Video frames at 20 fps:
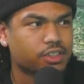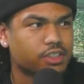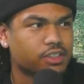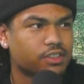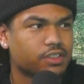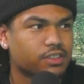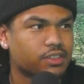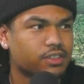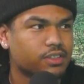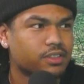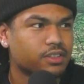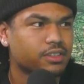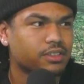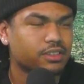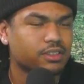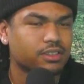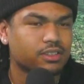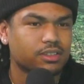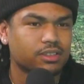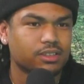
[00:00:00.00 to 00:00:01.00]
Just
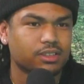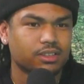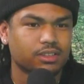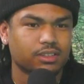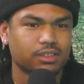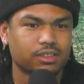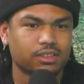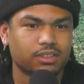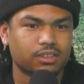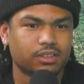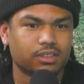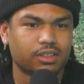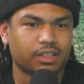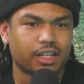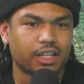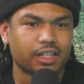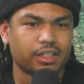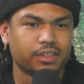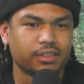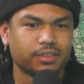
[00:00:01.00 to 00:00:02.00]

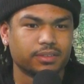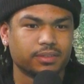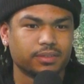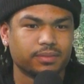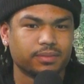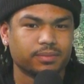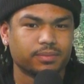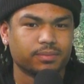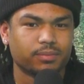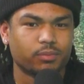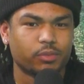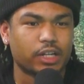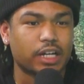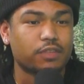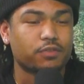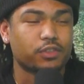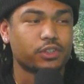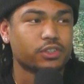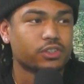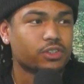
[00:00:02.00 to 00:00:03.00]
like when
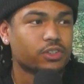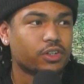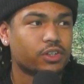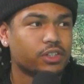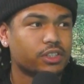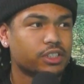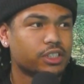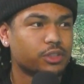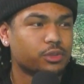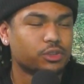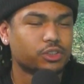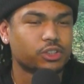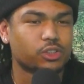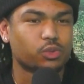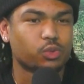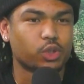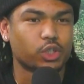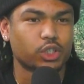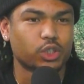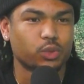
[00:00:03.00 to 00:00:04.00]
I first started, it was
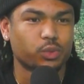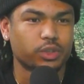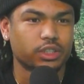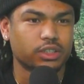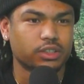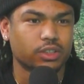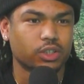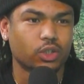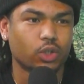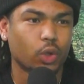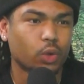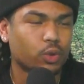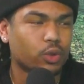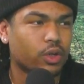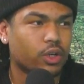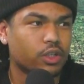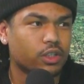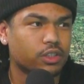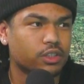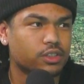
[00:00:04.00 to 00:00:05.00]
just working with the
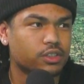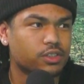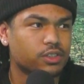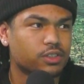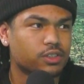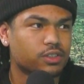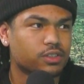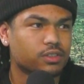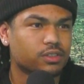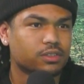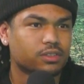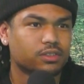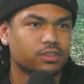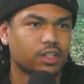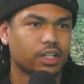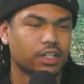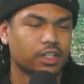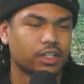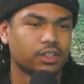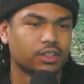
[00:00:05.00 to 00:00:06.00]
local artists,
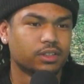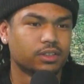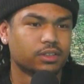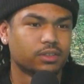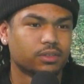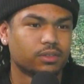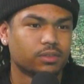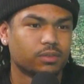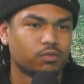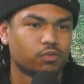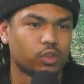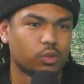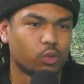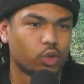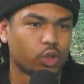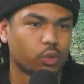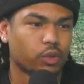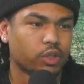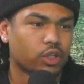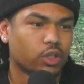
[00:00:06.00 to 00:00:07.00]
and then from
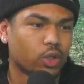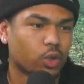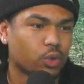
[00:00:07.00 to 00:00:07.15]
working with the